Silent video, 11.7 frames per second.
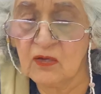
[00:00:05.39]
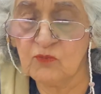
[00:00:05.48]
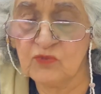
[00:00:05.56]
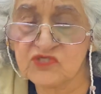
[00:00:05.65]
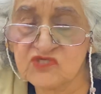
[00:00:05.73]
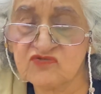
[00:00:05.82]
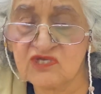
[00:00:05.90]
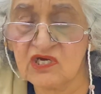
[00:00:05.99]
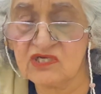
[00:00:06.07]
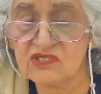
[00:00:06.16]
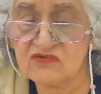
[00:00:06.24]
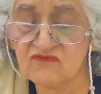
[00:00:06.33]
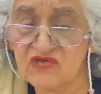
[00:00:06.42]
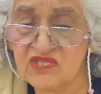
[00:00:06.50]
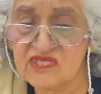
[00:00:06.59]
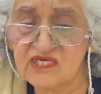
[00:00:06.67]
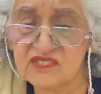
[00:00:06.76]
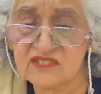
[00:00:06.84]
which is Theories of
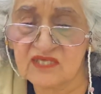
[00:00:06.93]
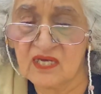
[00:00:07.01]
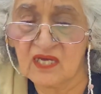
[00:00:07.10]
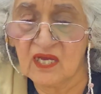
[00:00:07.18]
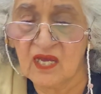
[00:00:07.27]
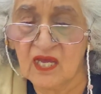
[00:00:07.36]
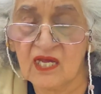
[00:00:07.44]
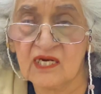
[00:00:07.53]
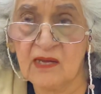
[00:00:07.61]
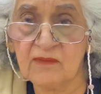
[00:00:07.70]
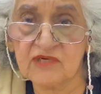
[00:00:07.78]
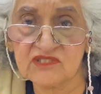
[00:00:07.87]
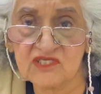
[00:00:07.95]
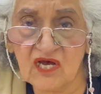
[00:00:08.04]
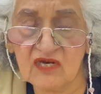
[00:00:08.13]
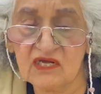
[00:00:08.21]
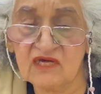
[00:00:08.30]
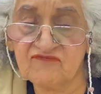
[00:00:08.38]
Ethics, and I'm
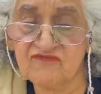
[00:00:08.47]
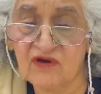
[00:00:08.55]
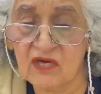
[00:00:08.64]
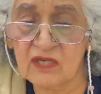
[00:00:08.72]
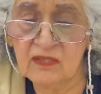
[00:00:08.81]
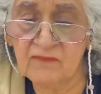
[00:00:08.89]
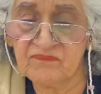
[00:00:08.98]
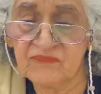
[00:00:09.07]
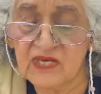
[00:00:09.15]
Ghazala Irfan.